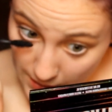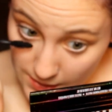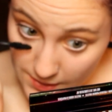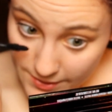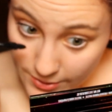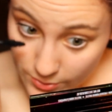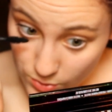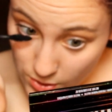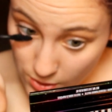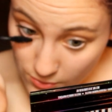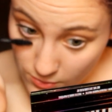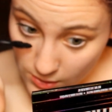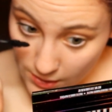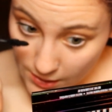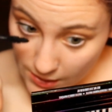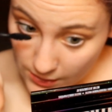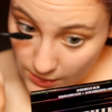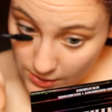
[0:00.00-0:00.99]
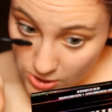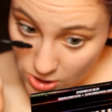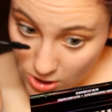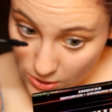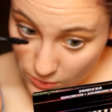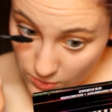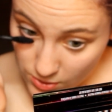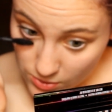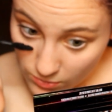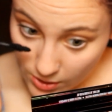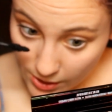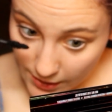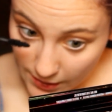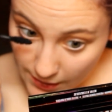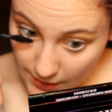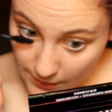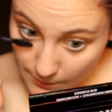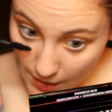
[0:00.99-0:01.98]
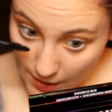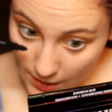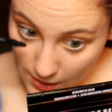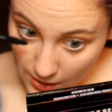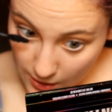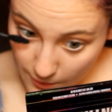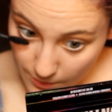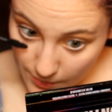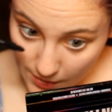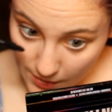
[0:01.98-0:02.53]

also don't think that she was wearing makeup